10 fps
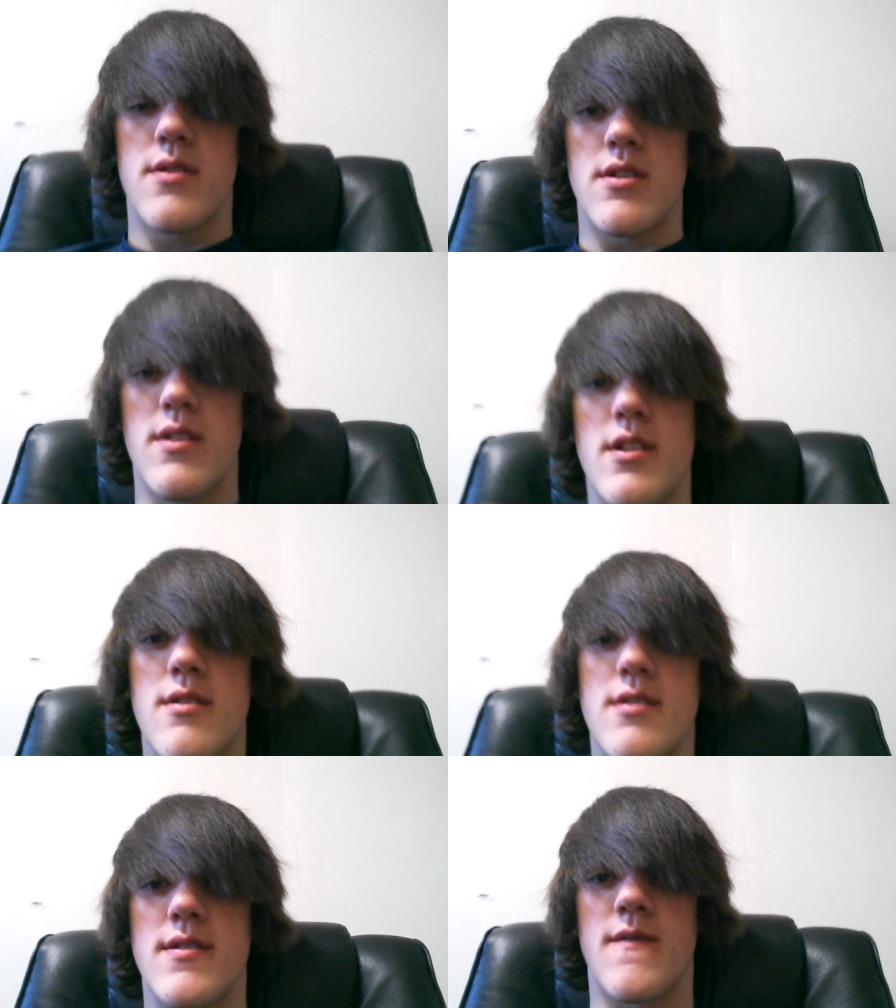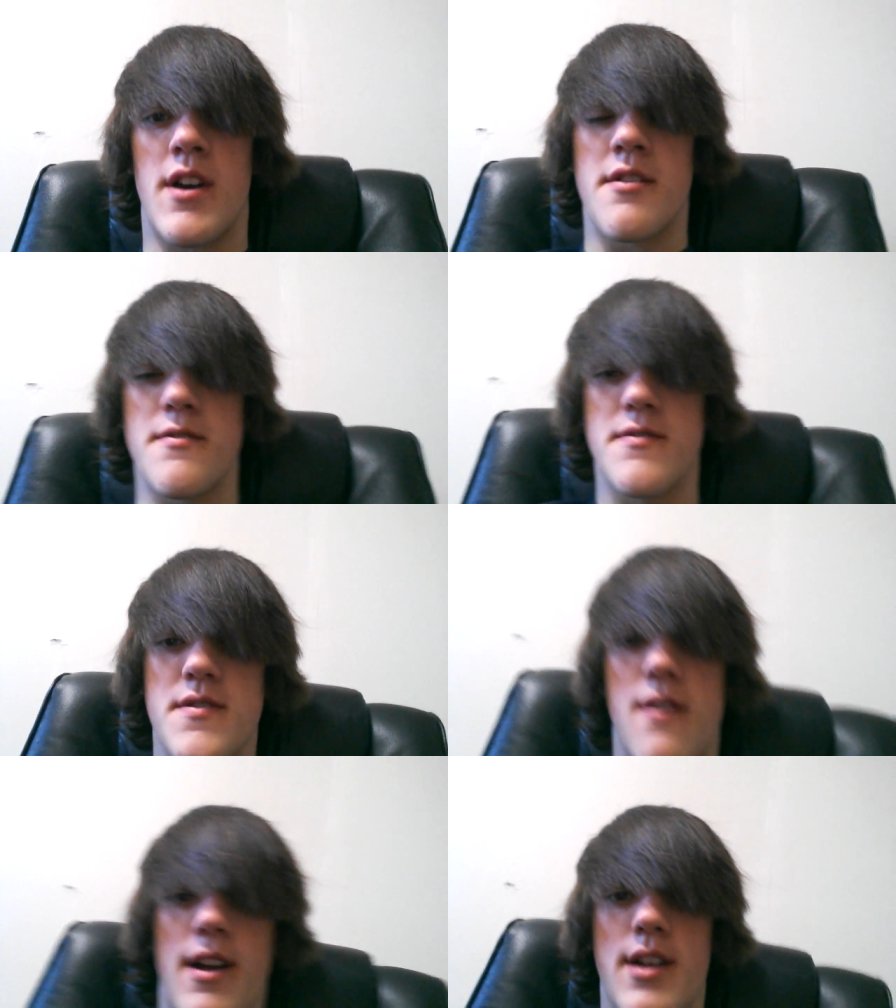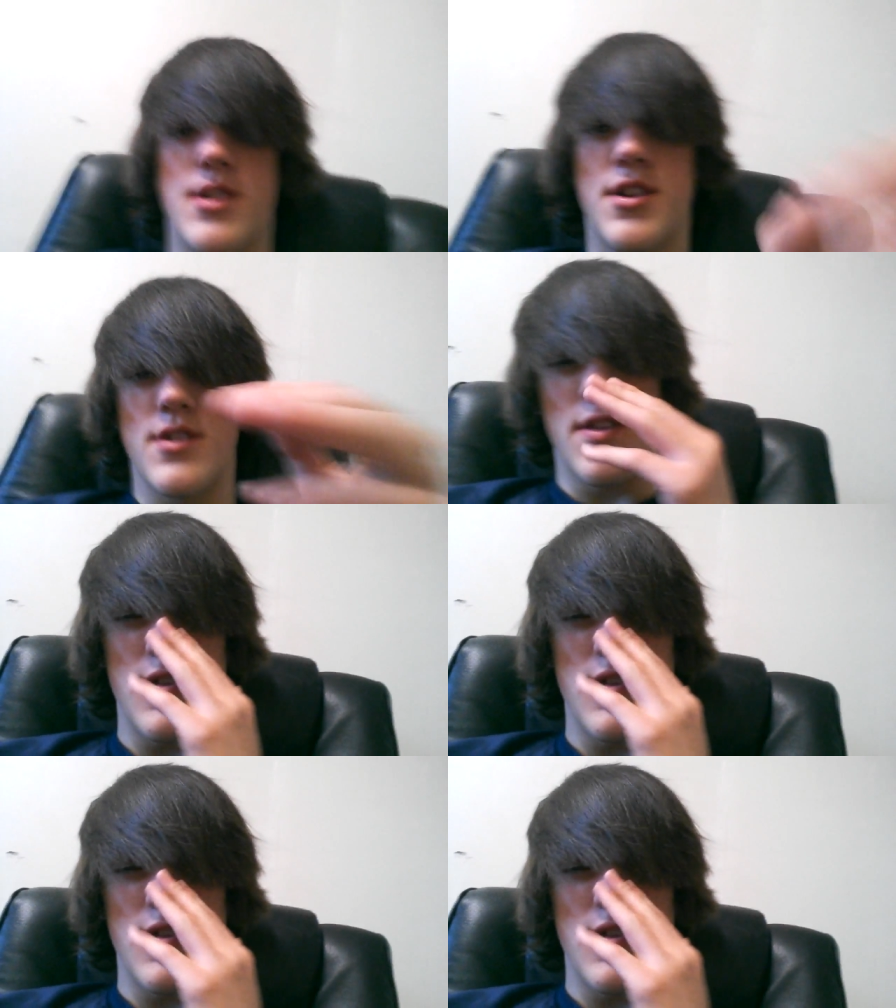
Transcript: The leader is Vinyl Scratch.